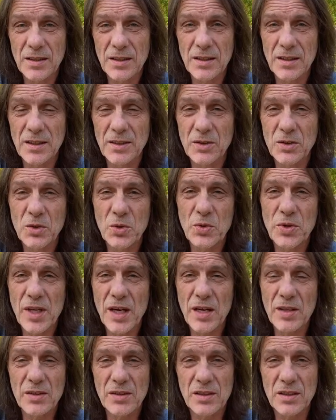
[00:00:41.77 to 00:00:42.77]
in
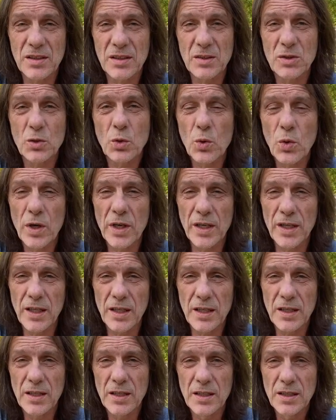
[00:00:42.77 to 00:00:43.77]

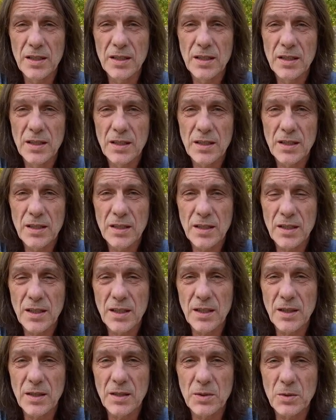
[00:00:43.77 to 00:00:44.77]
2020
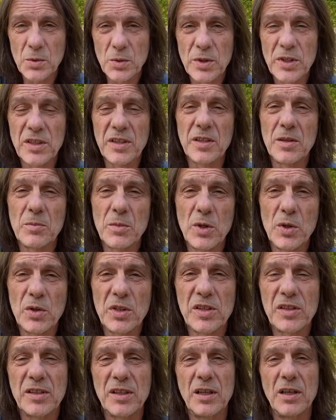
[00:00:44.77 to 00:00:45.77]
was the
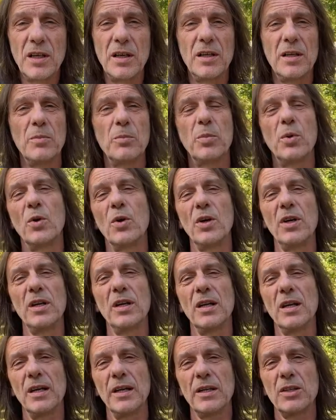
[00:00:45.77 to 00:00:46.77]
most
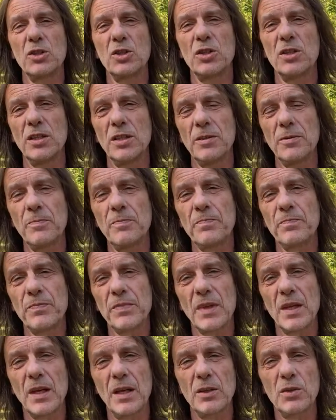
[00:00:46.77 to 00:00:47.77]
important election
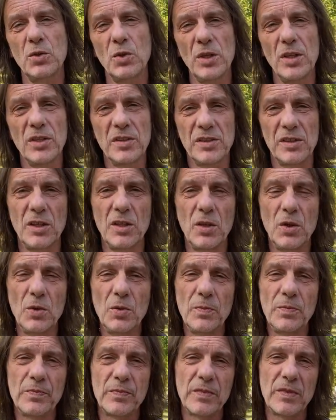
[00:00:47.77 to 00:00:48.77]
2 years ago.
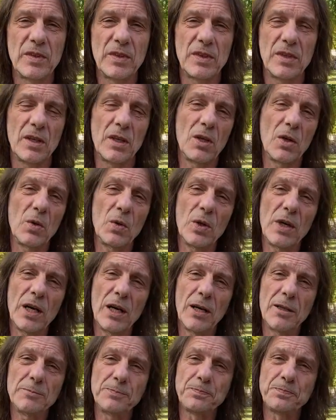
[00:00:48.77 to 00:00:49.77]

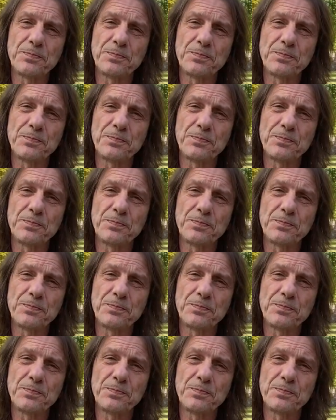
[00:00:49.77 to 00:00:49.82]
So,